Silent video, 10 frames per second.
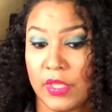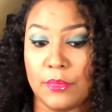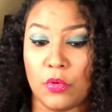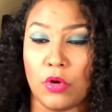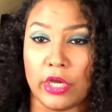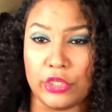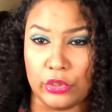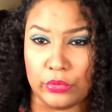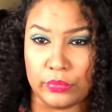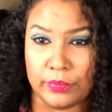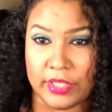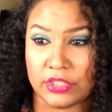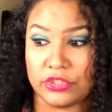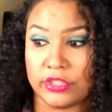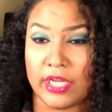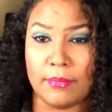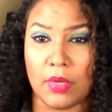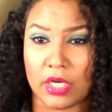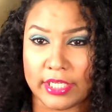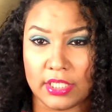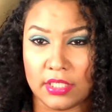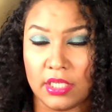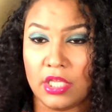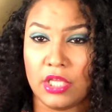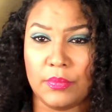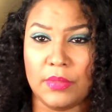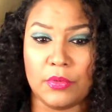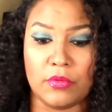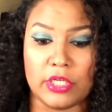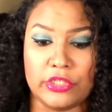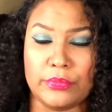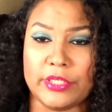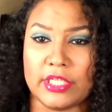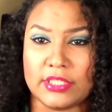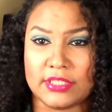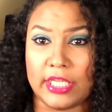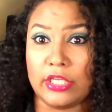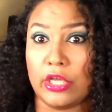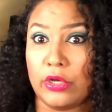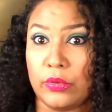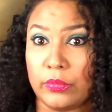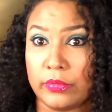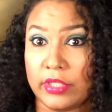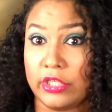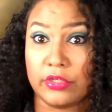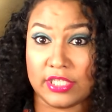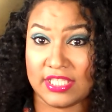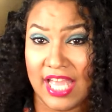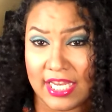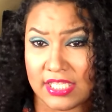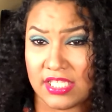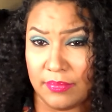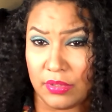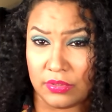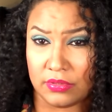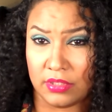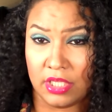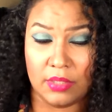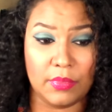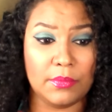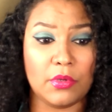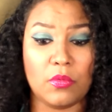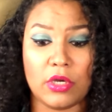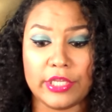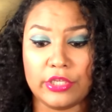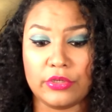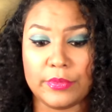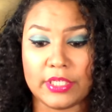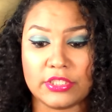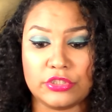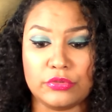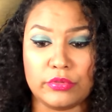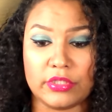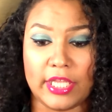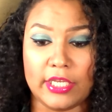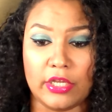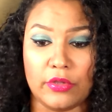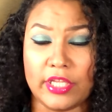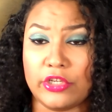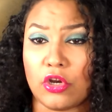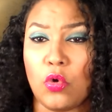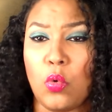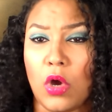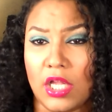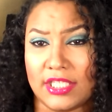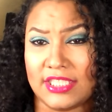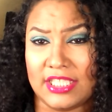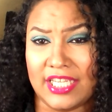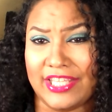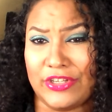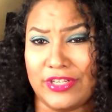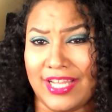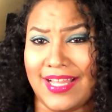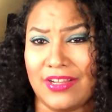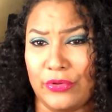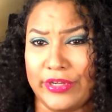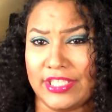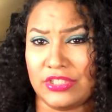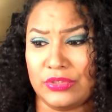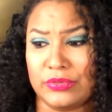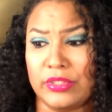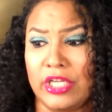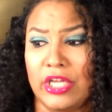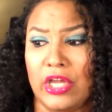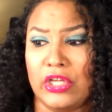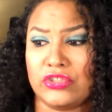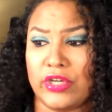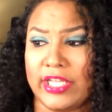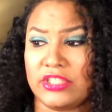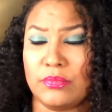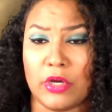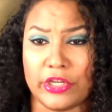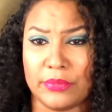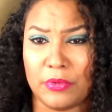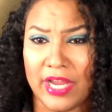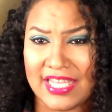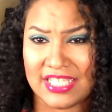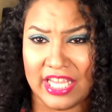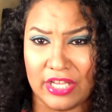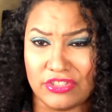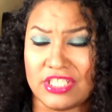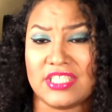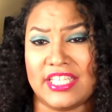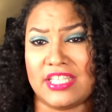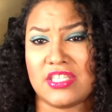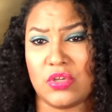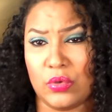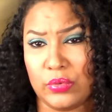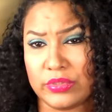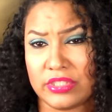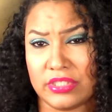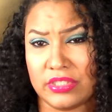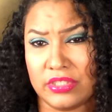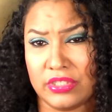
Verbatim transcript: people want you because you're not a bargain. People want you because they know that you're a status symbol. People want you because you they know that you're quality and you're not going to try to mark your price down just to get sold